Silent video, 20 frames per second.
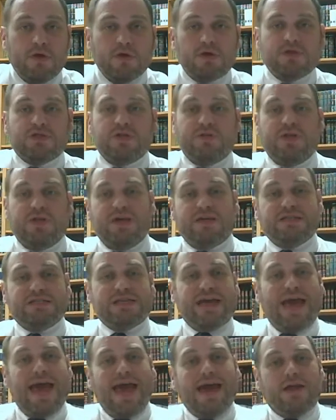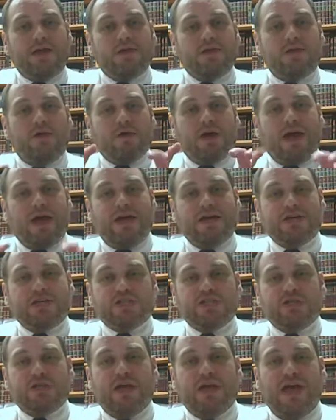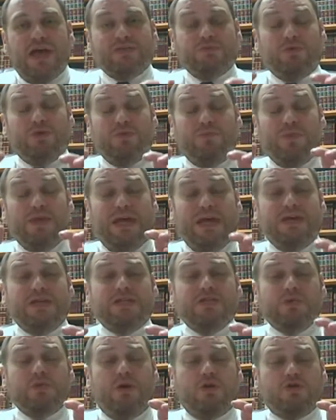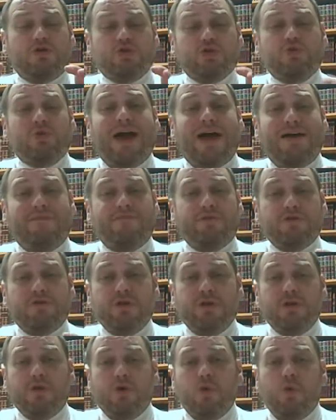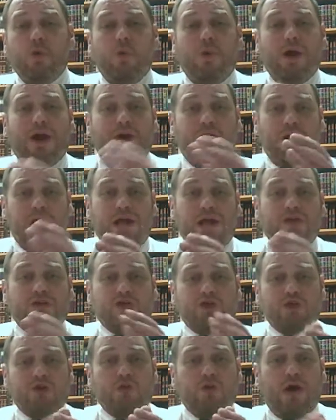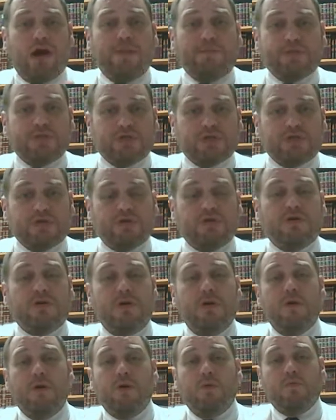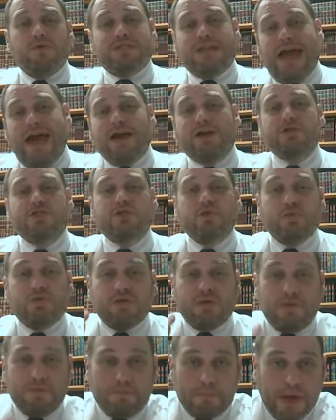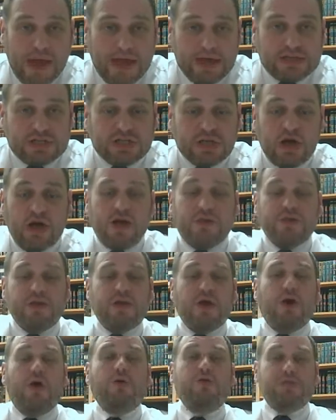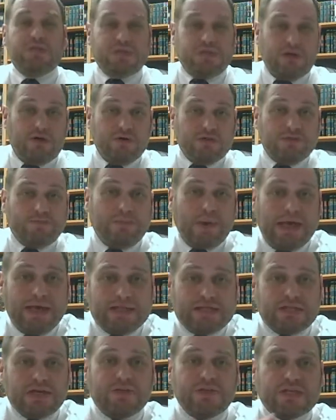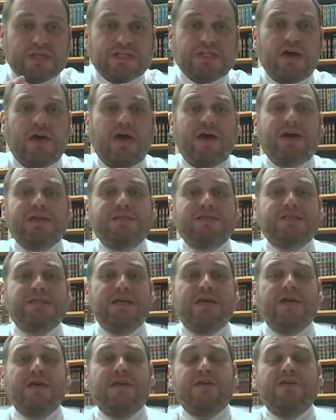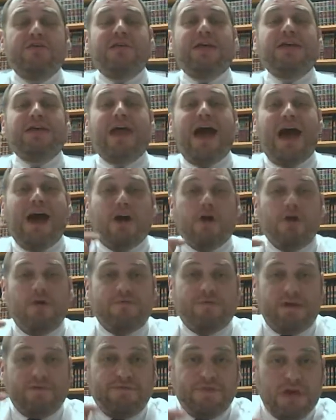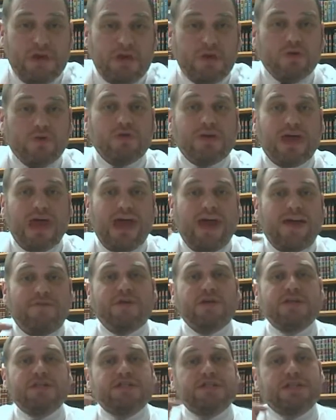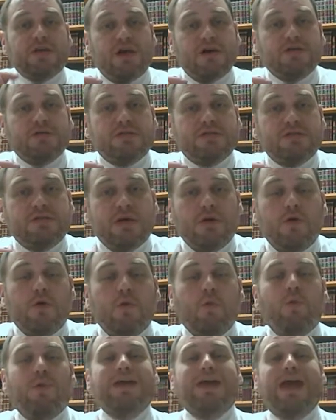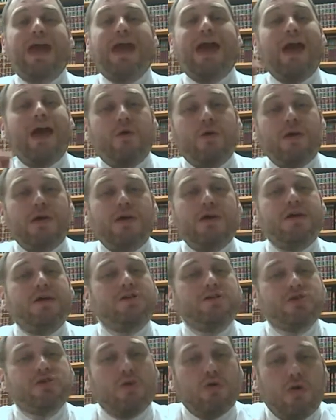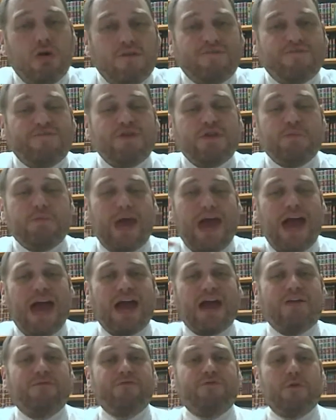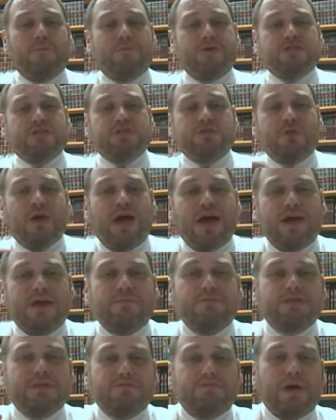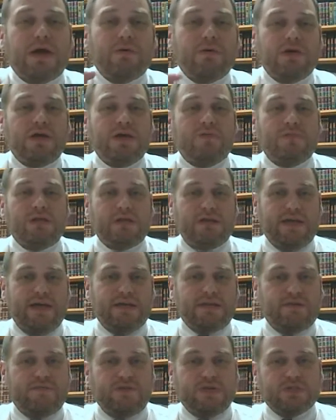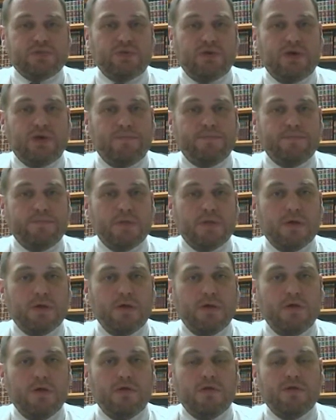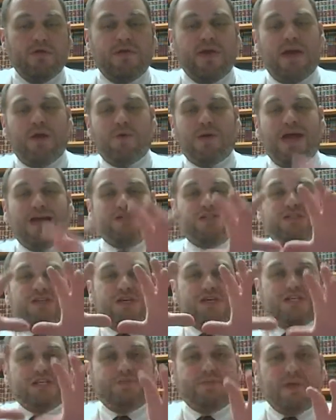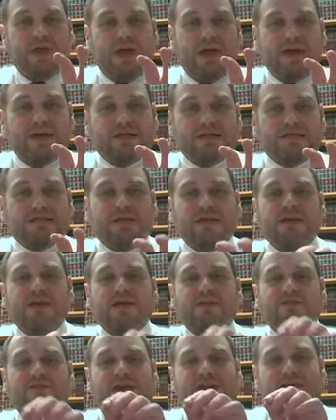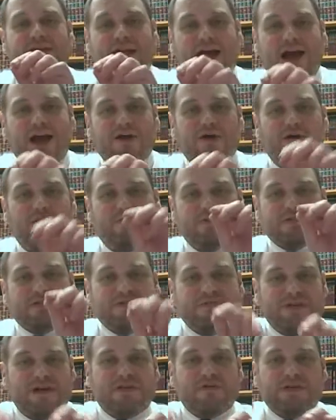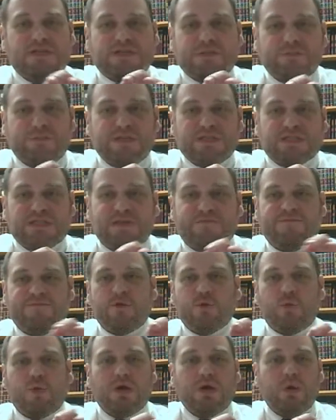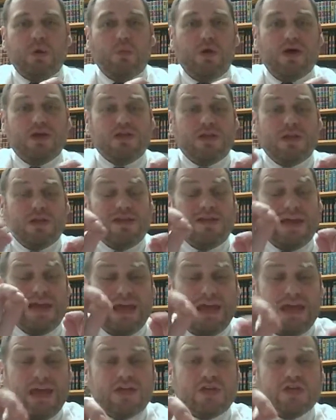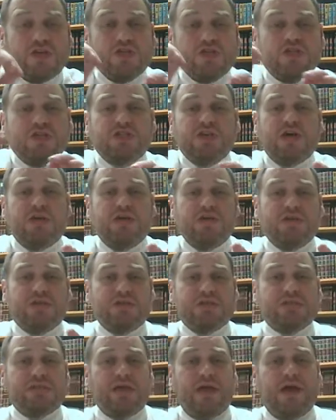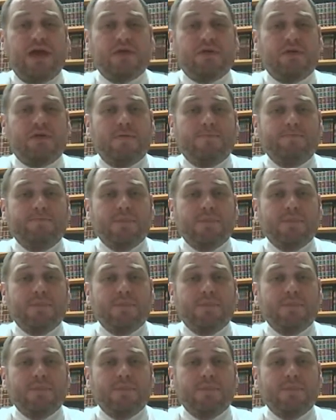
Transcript: So the exact location, as when Bnei Israel traveled, where each tribe stood, was actually based on the osos, based on the signs that Yaakov Avinu gave his sons when carrying his coffin back from Mitzrayim to bury him in the land of Israel. There Rashi explains that Yaakov was very specific where he wanted each son to stand.